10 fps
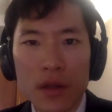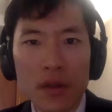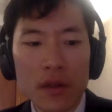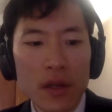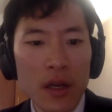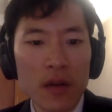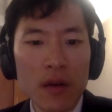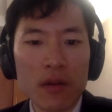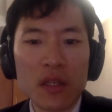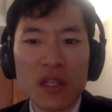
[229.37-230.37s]

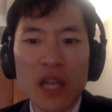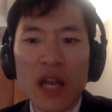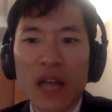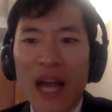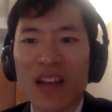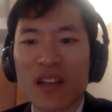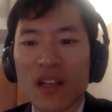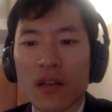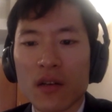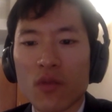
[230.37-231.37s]
a design
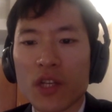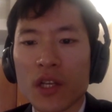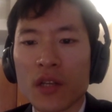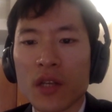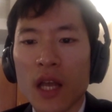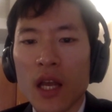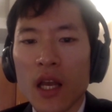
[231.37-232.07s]
ideal, which is